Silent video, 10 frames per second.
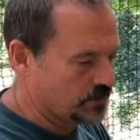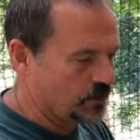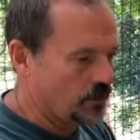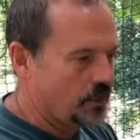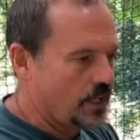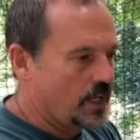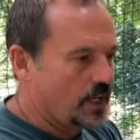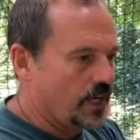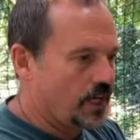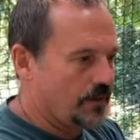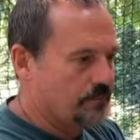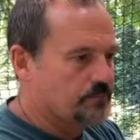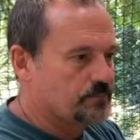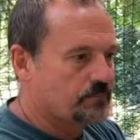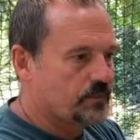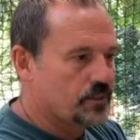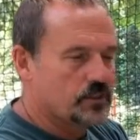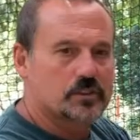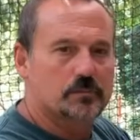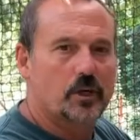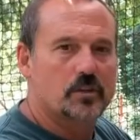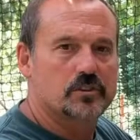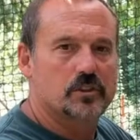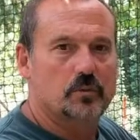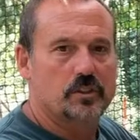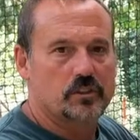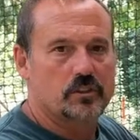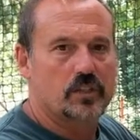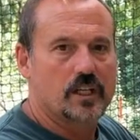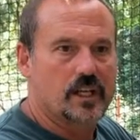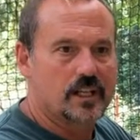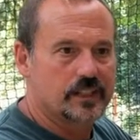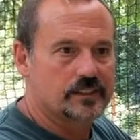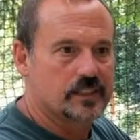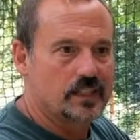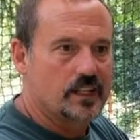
So you're supposed to, when you do cuttings,